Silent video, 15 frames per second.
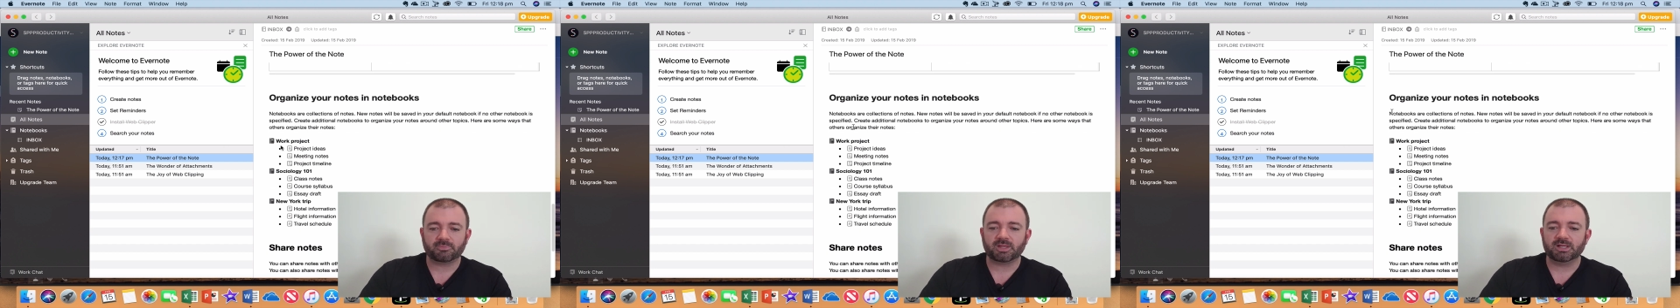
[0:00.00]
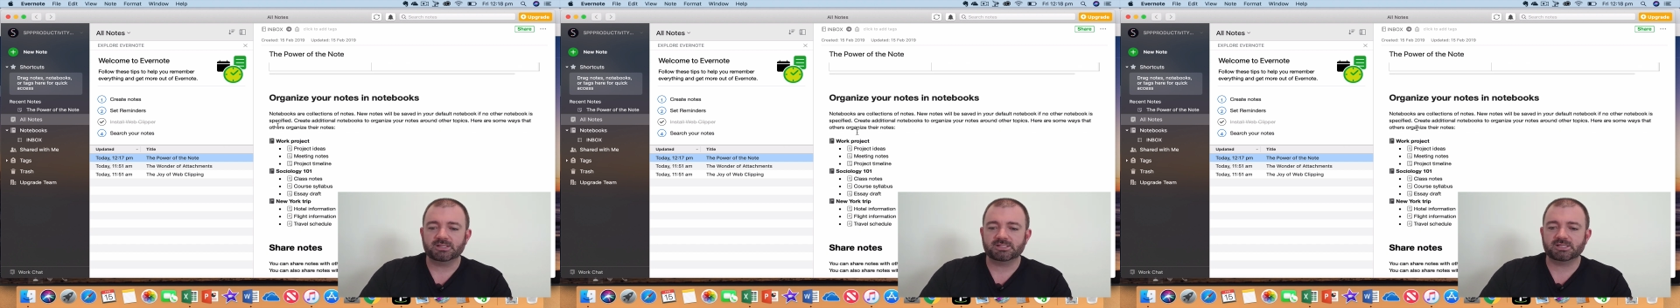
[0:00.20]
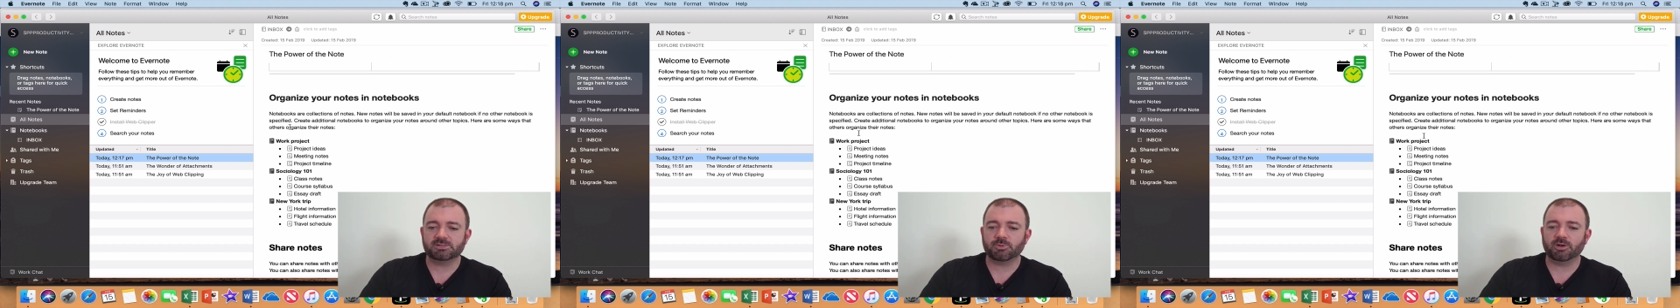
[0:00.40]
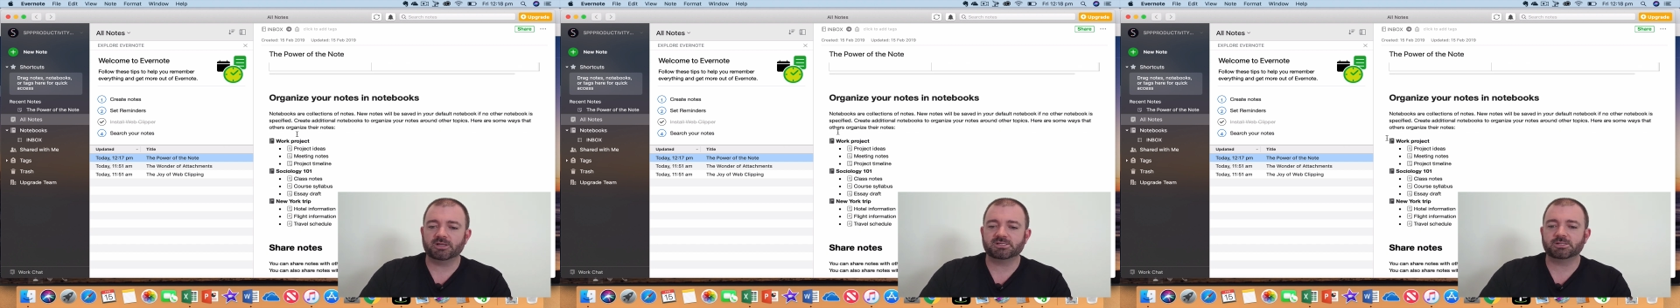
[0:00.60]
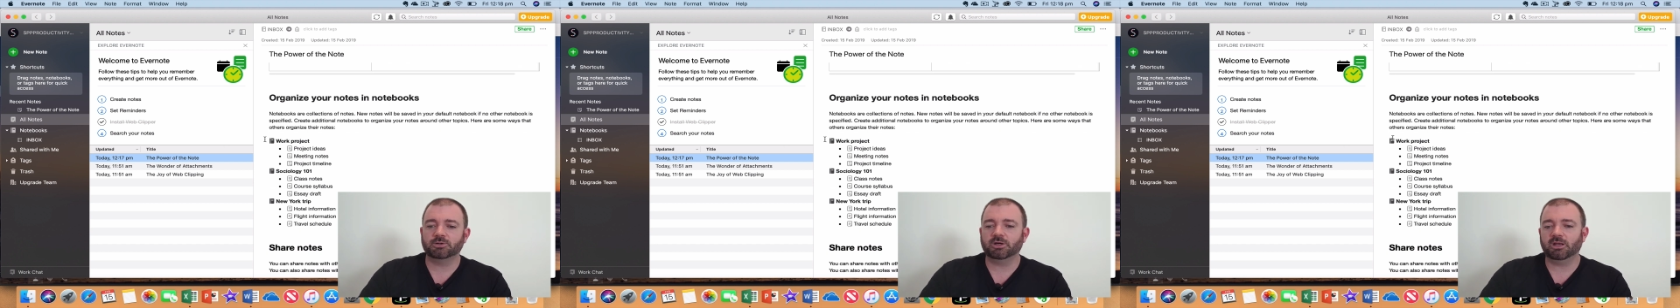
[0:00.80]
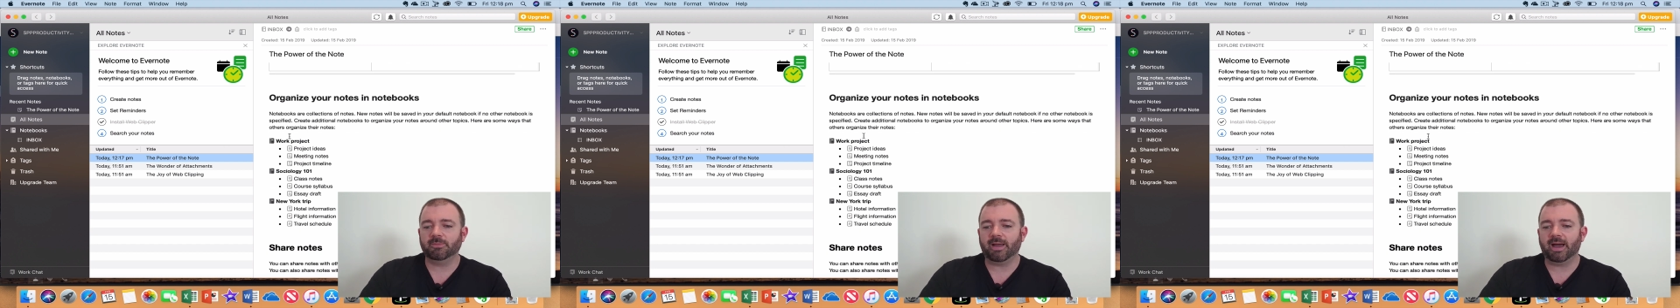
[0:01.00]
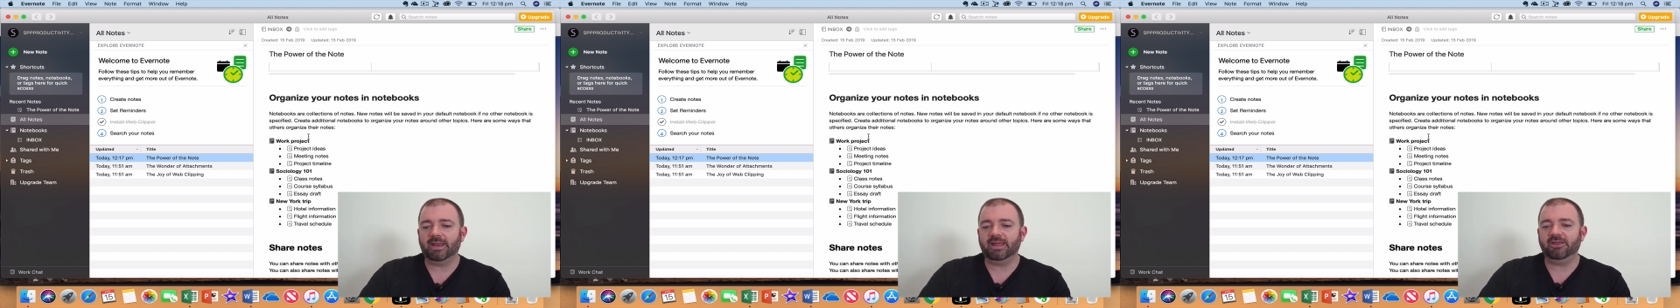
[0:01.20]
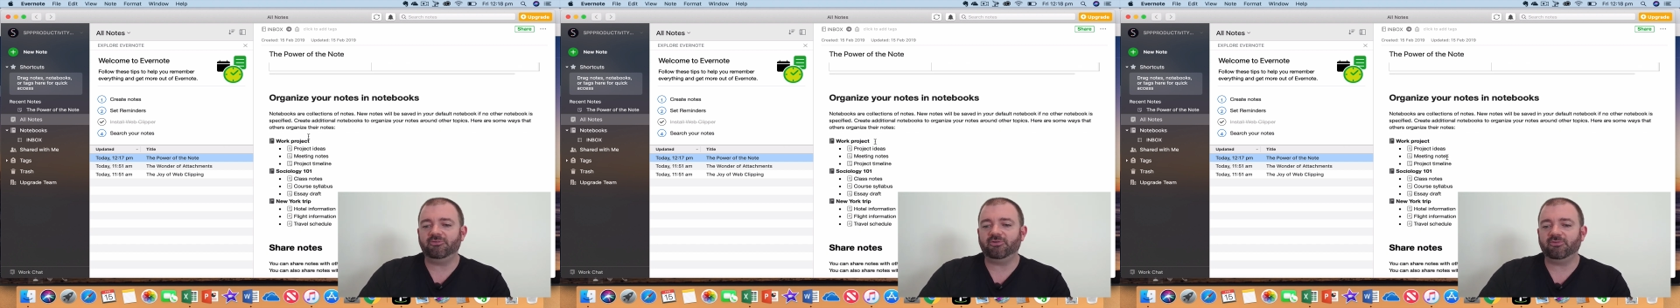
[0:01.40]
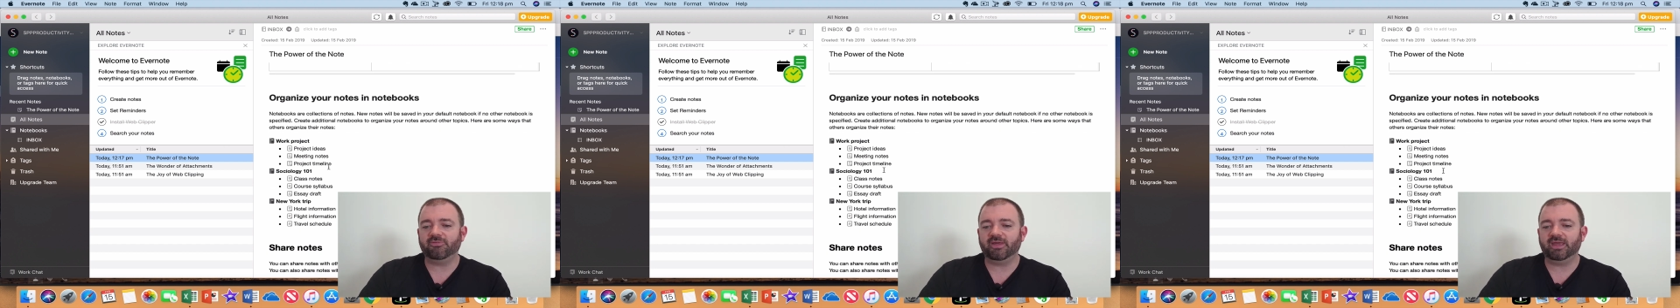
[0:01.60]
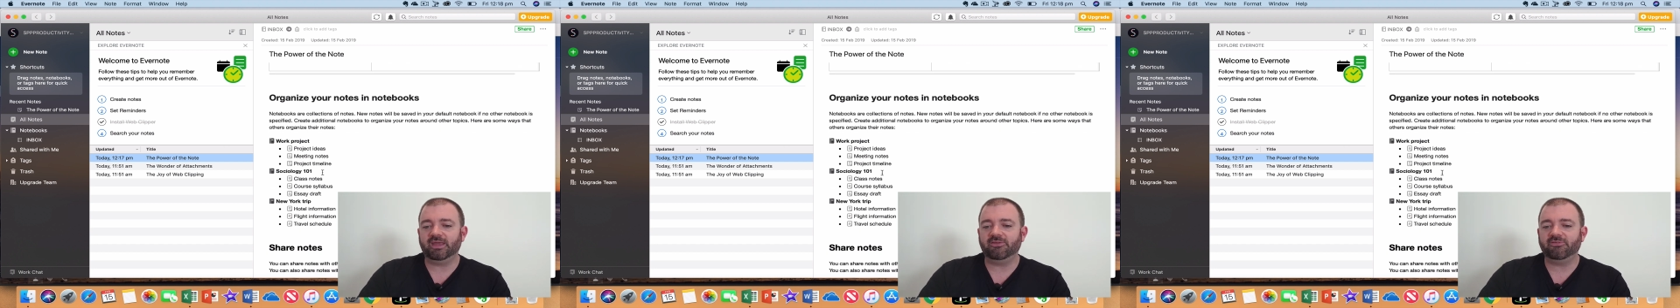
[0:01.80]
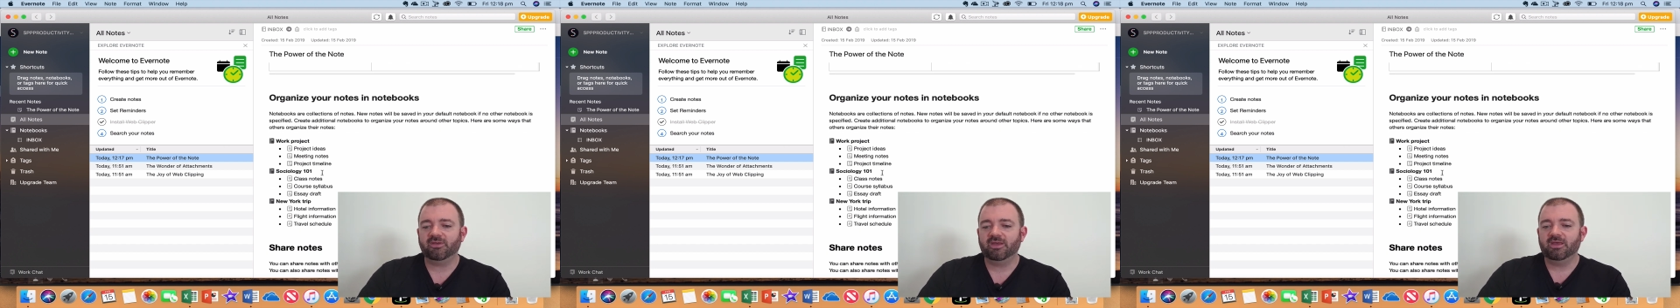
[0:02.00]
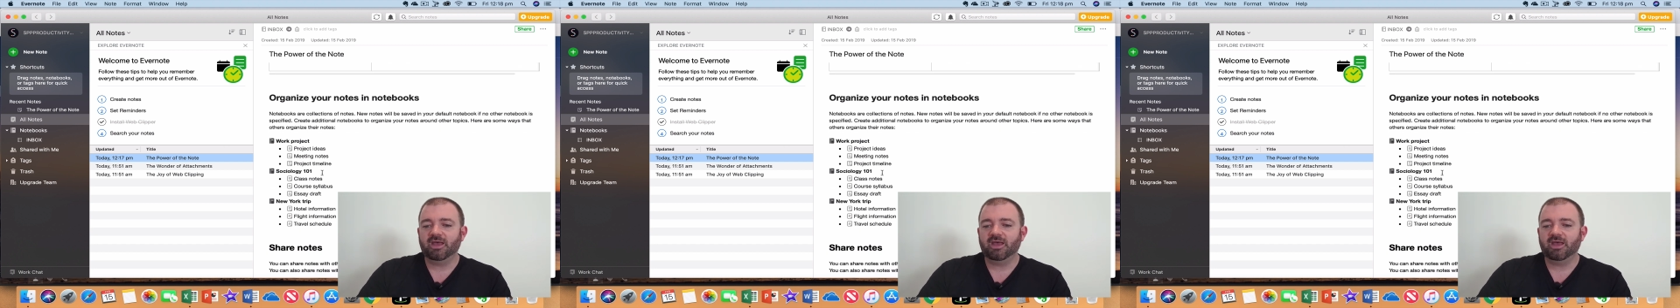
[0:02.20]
This is what I was talking about. Each of these